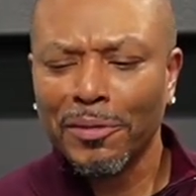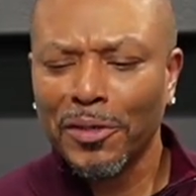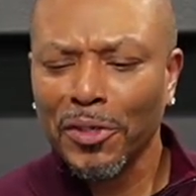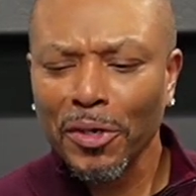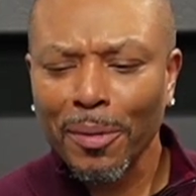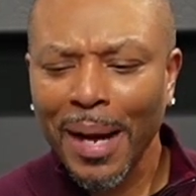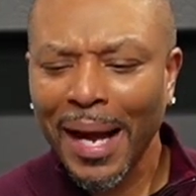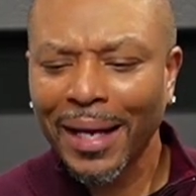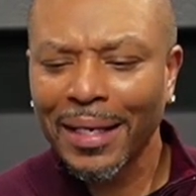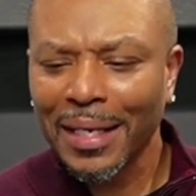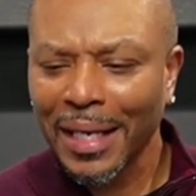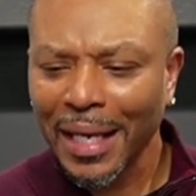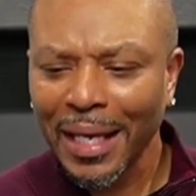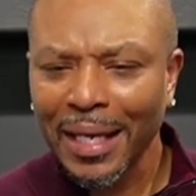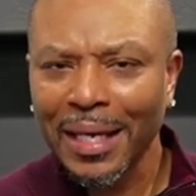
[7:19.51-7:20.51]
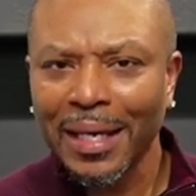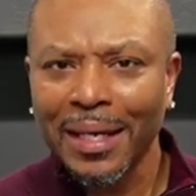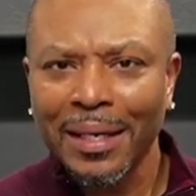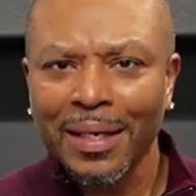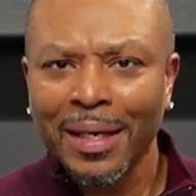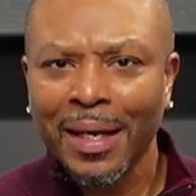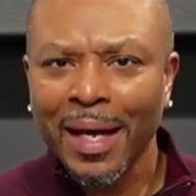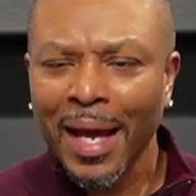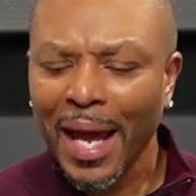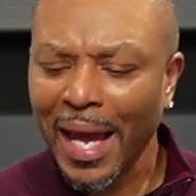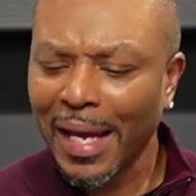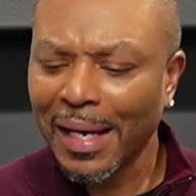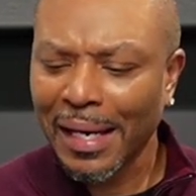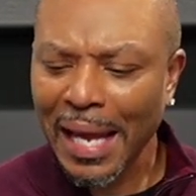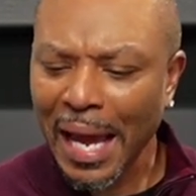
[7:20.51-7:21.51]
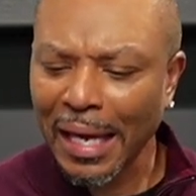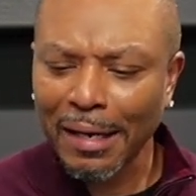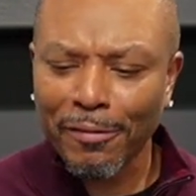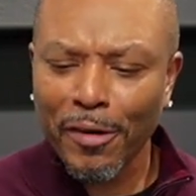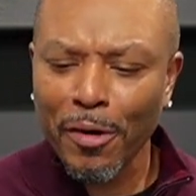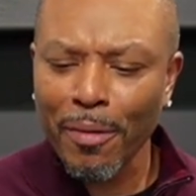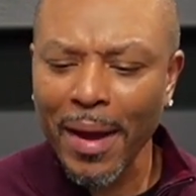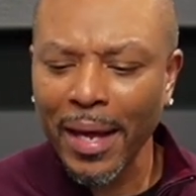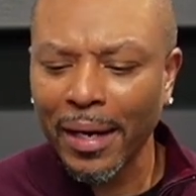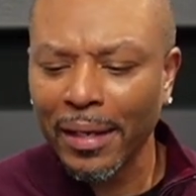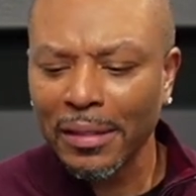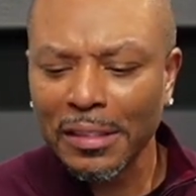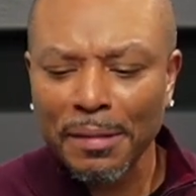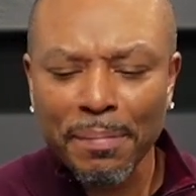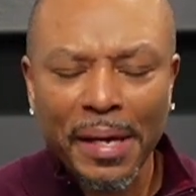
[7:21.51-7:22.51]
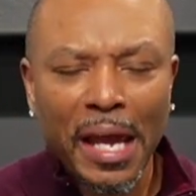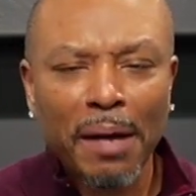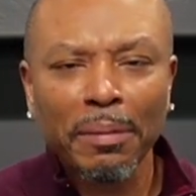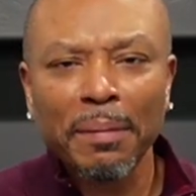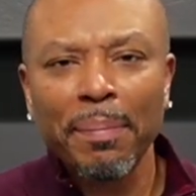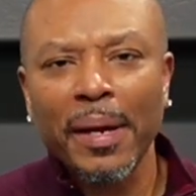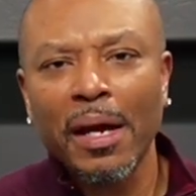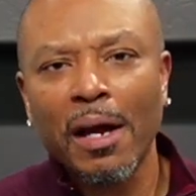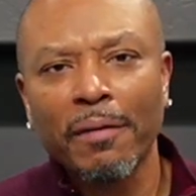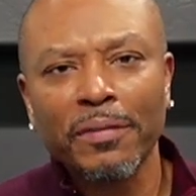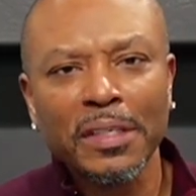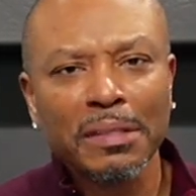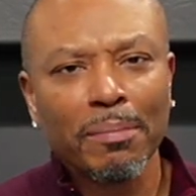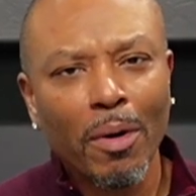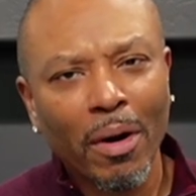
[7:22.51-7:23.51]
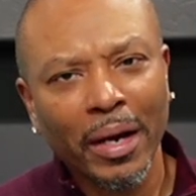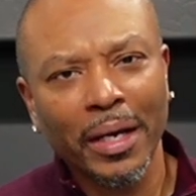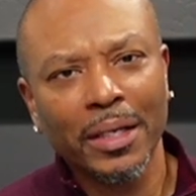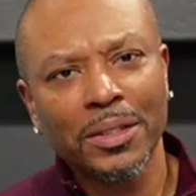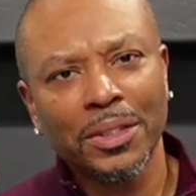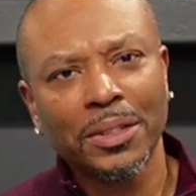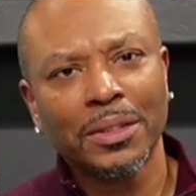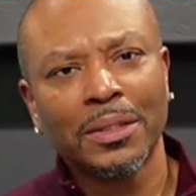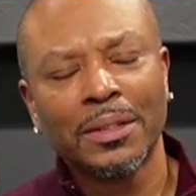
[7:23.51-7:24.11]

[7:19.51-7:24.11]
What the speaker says: do I need a line of credit to be able to pay off this mortgage?